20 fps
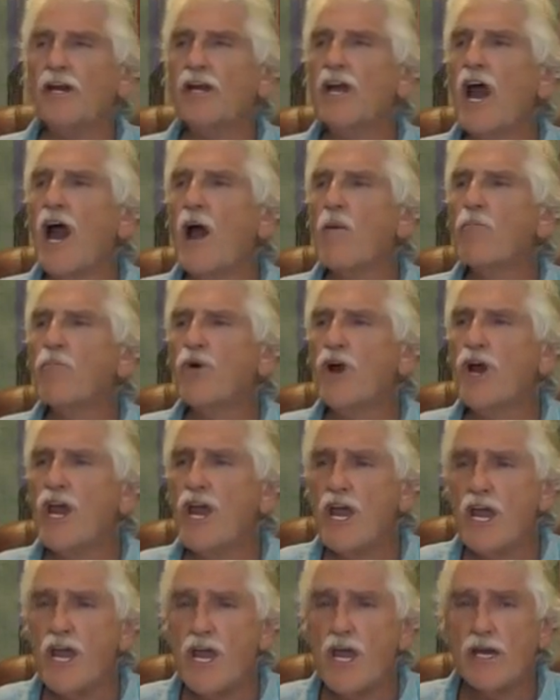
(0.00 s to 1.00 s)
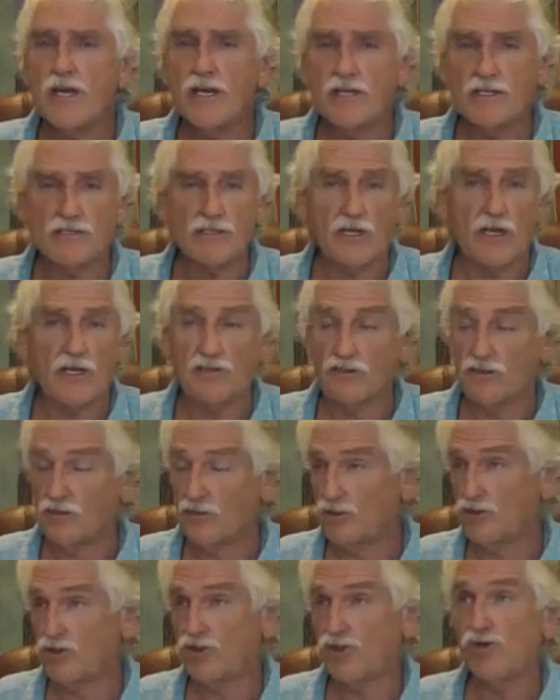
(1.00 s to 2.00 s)
to comprehend it
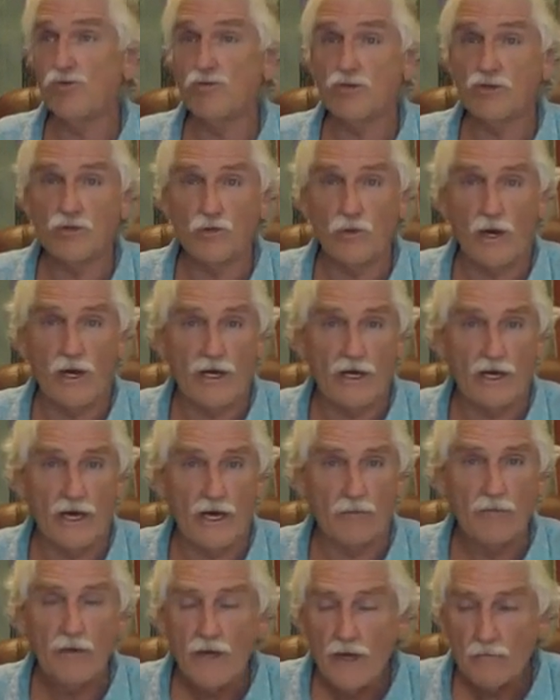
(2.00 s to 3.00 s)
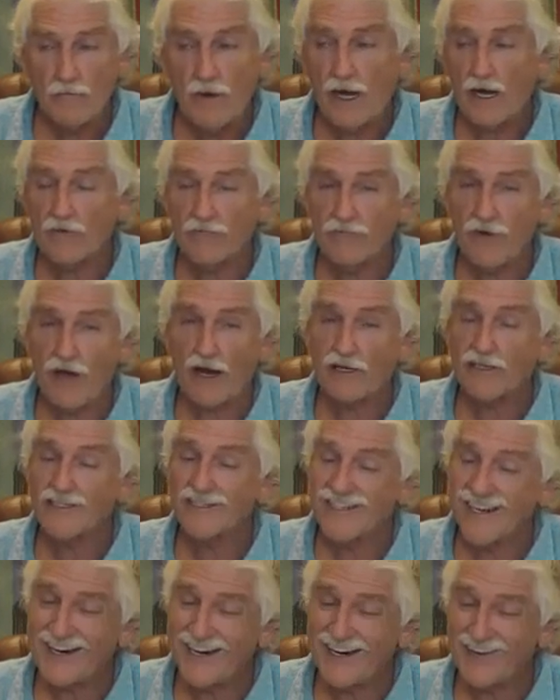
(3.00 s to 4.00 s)
shoots way up. Matter of fact,
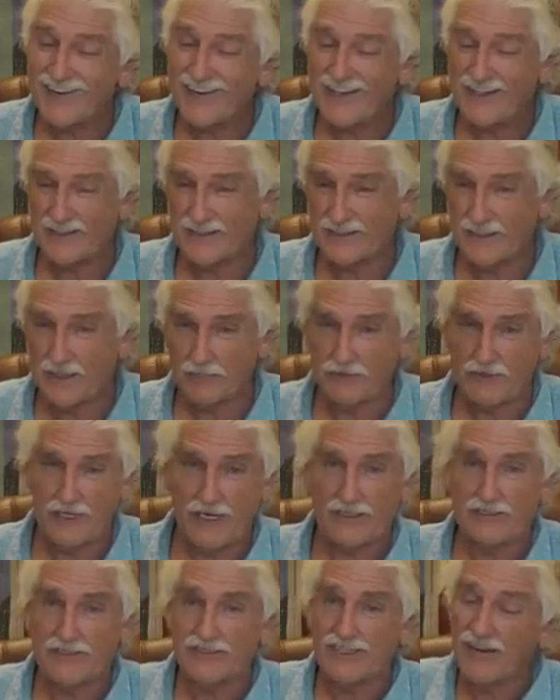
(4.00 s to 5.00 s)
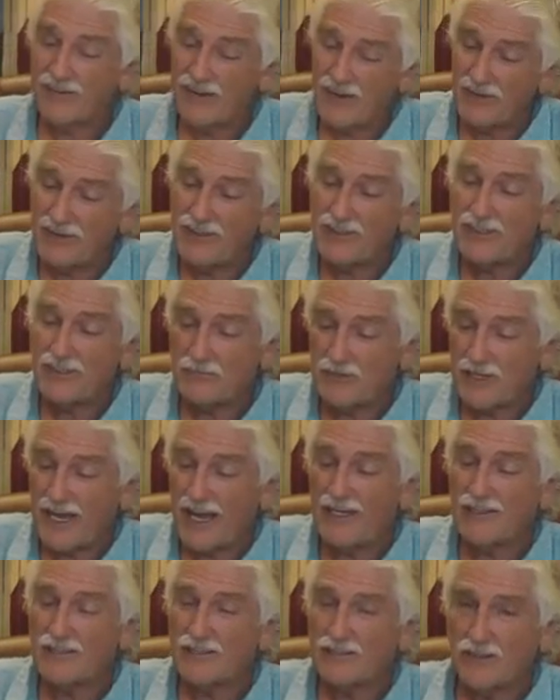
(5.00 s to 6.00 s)
scary in some cases. I've given some
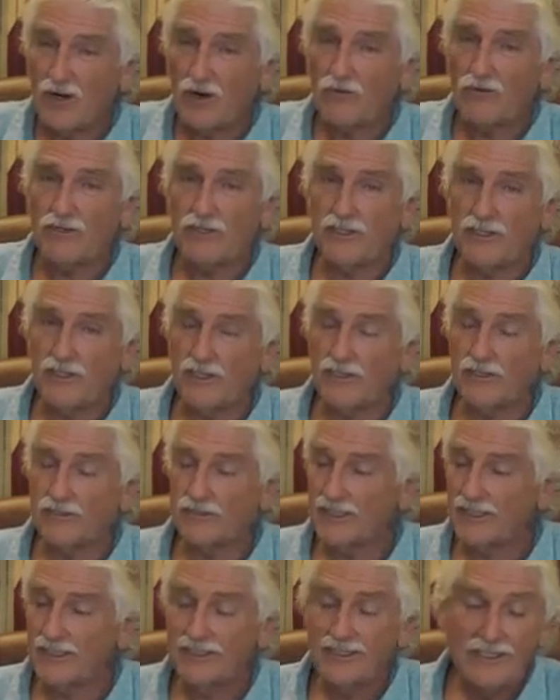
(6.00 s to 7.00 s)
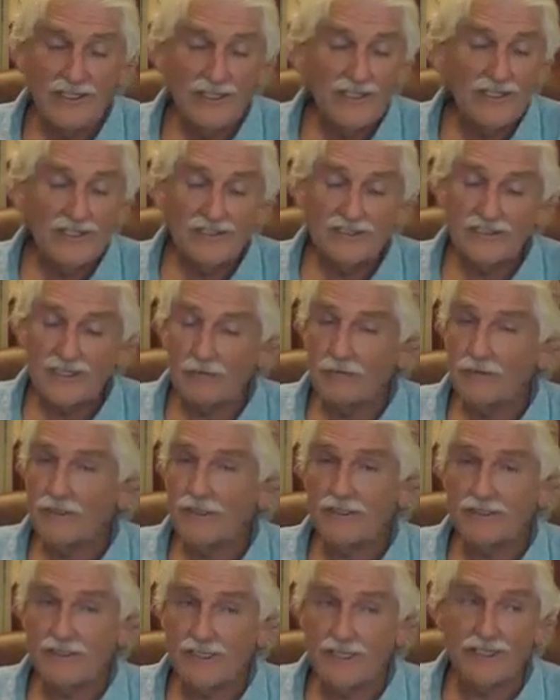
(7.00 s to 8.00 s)
cases over the years, and some of
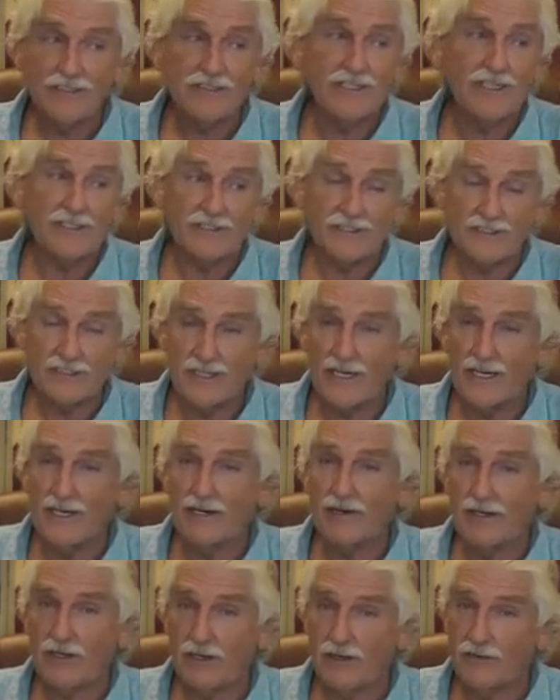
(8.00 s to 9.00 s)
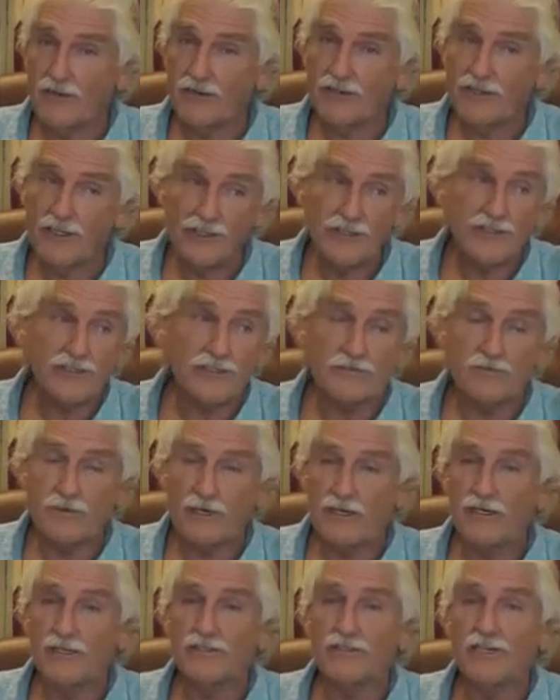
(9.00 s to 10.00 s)
these kids get scary on their teachers
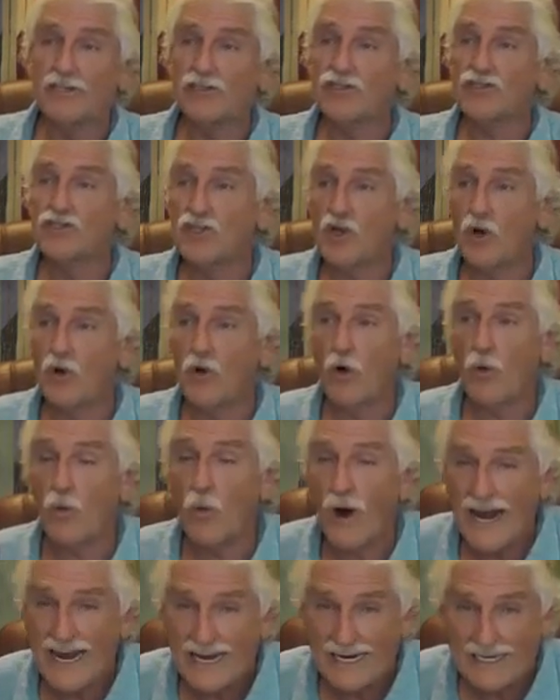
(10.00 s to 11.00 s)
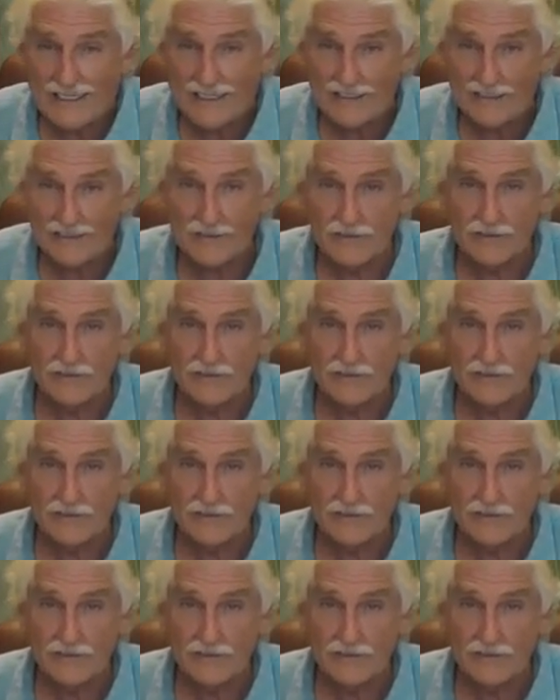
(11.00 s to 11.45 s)
because they're so awake.